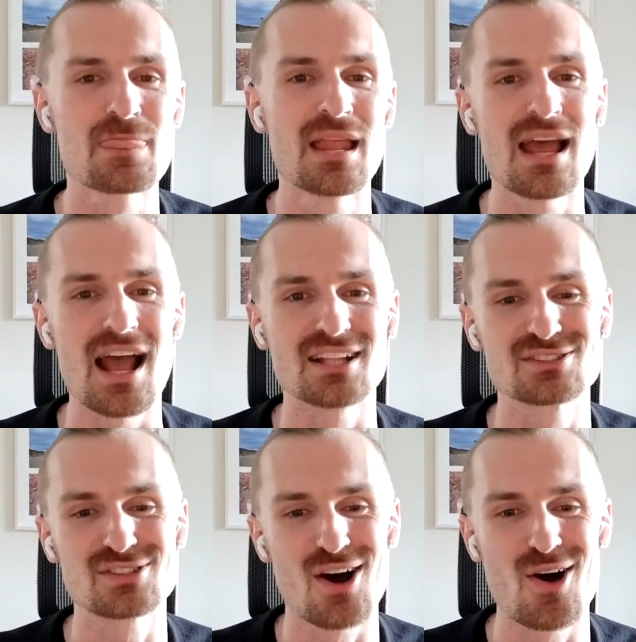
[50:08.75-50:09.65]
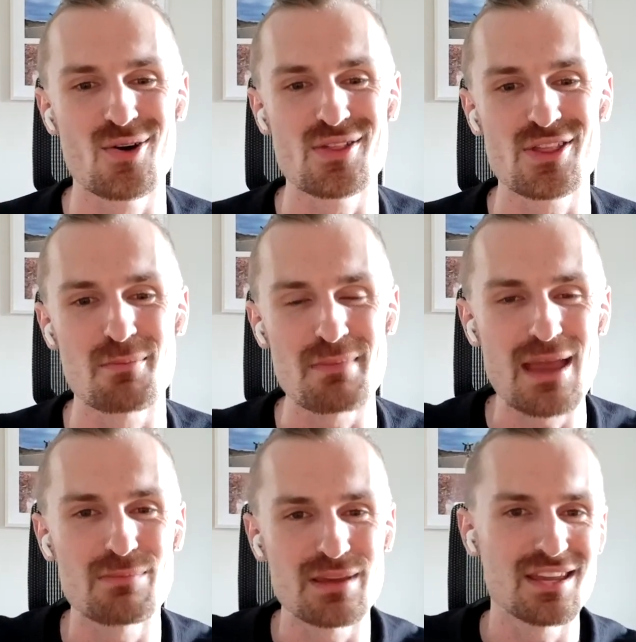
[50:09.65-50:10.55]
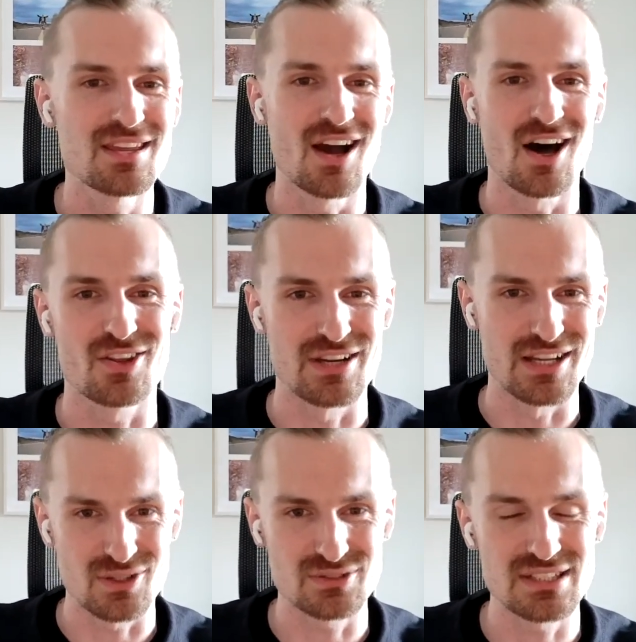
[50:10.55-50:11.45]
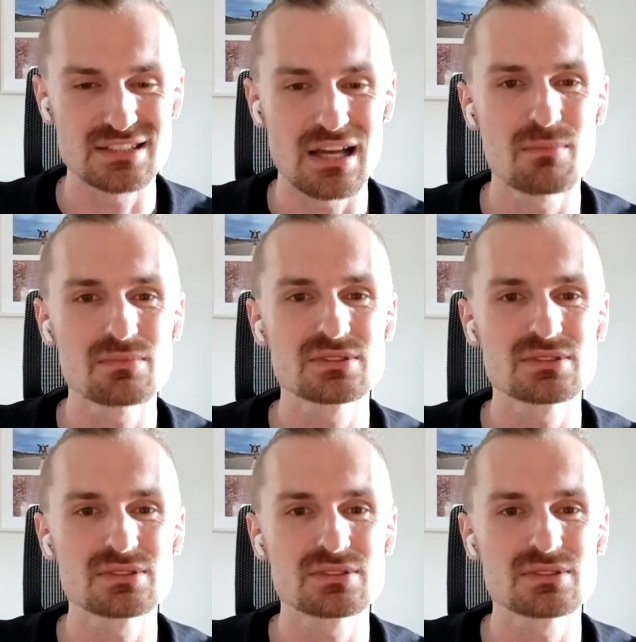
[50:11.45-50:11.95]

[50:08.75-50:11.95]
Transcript: And so there may be other ecosystems,